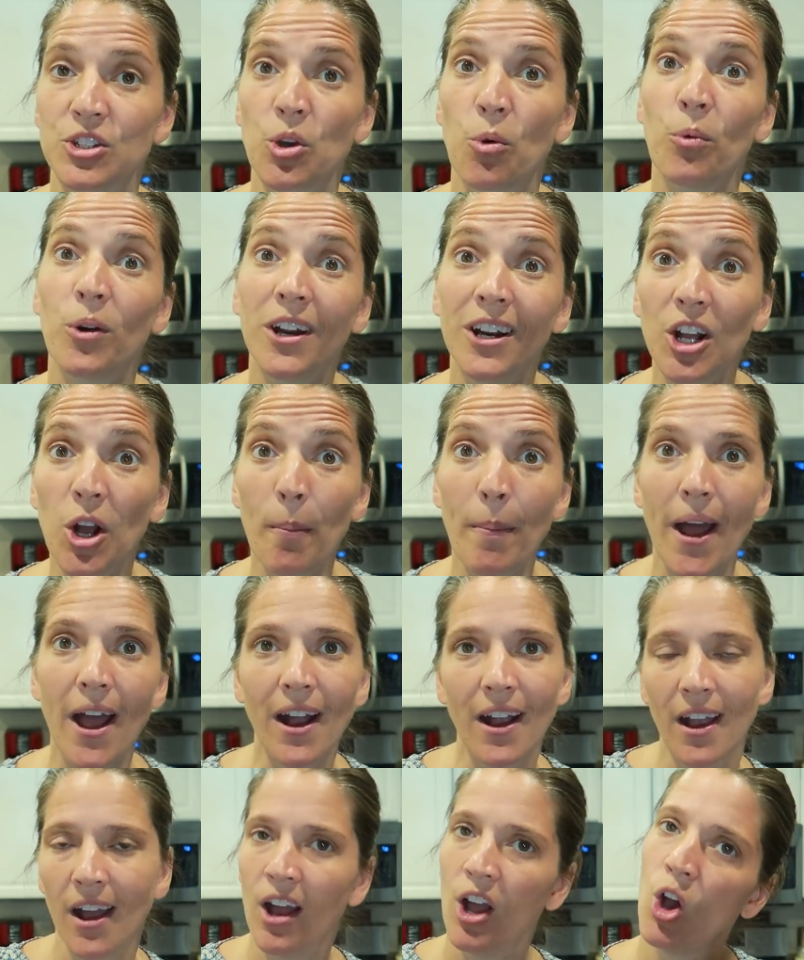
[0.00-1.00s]
So we're gonna go
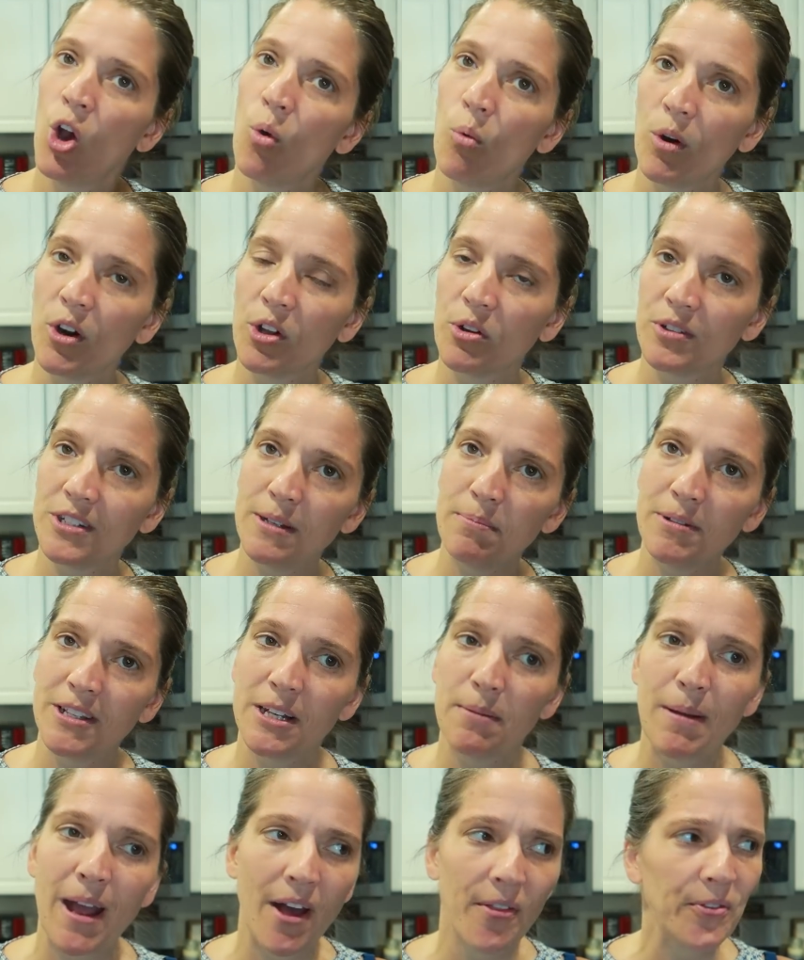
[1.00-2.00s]
back, we're gonna go deep
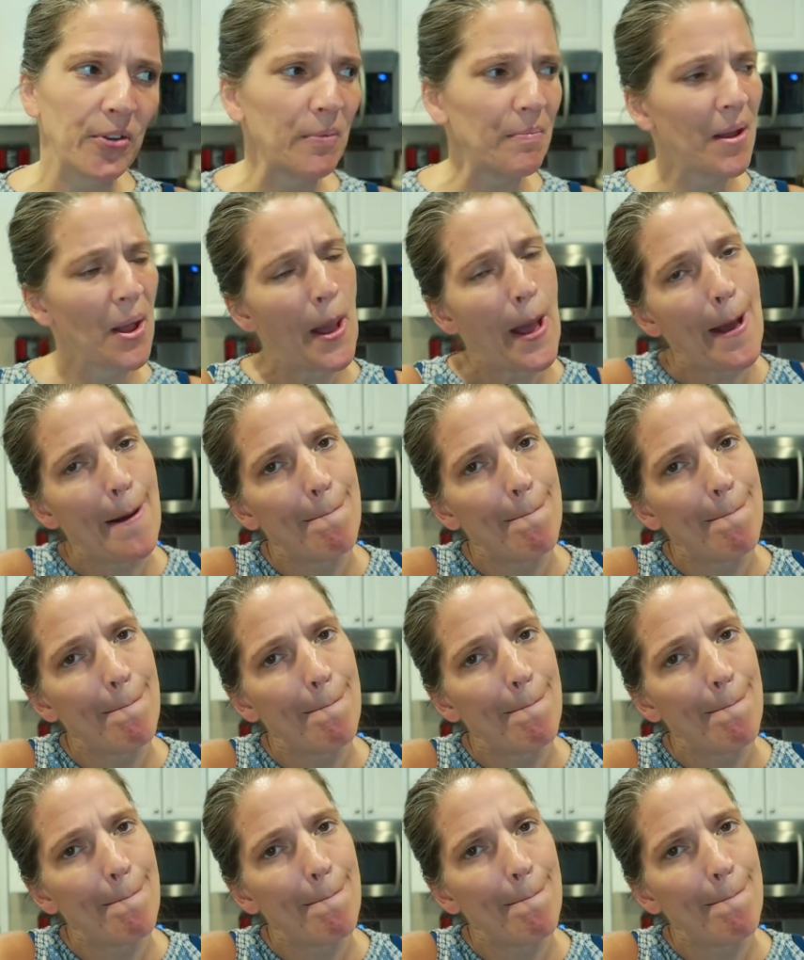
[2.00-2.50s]
clean a bathroom,